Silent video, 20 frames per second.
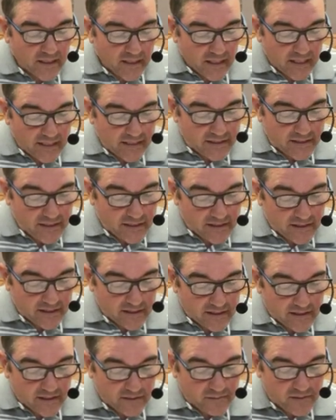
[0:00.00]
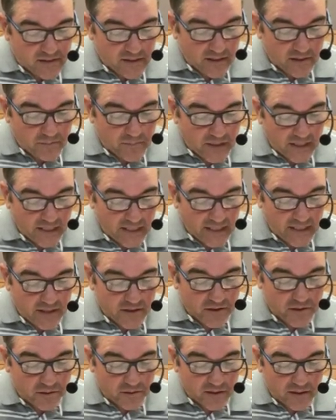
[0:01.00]
I, Jesus, have sent my
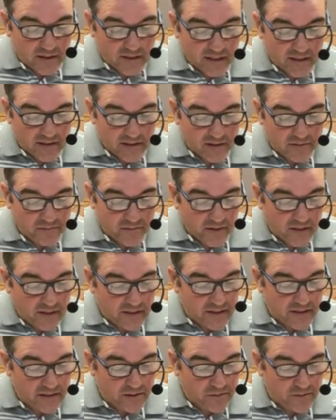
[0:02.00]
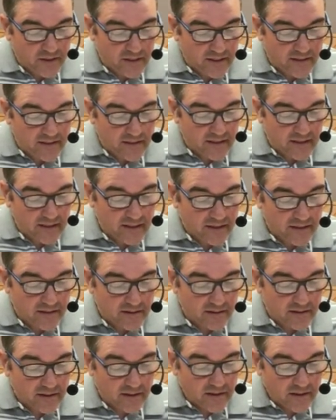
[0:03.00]
angel to testify to you these
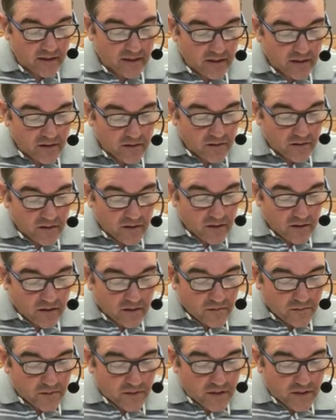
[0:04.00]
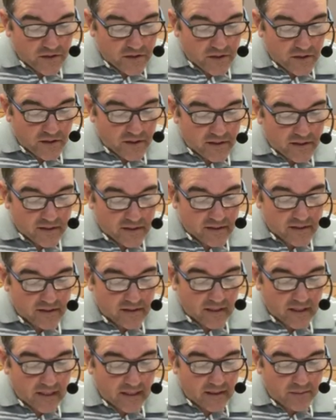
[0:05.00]
things. For the
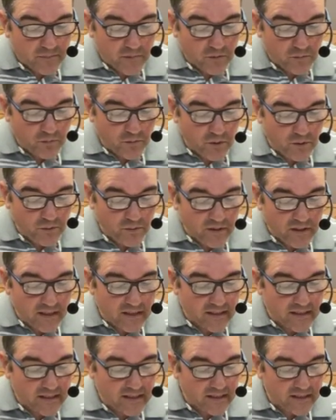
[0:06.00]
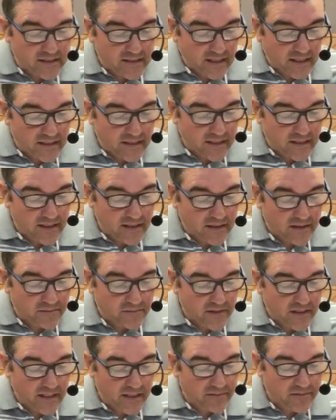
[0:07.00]
churches, I am the root and the descendant
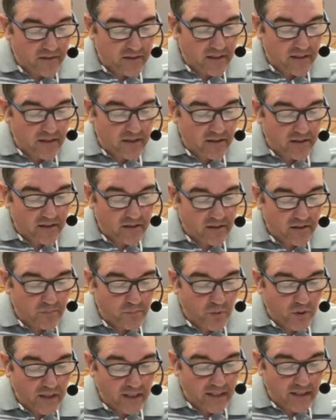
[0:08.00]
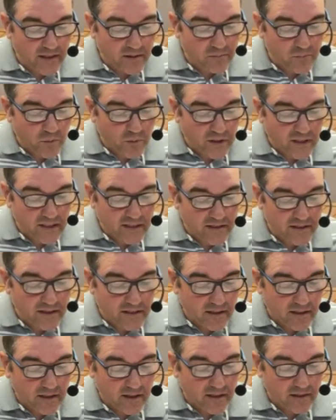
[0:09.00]
of David, the bright and morning
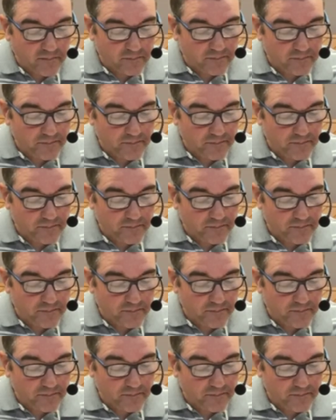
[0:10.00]
star.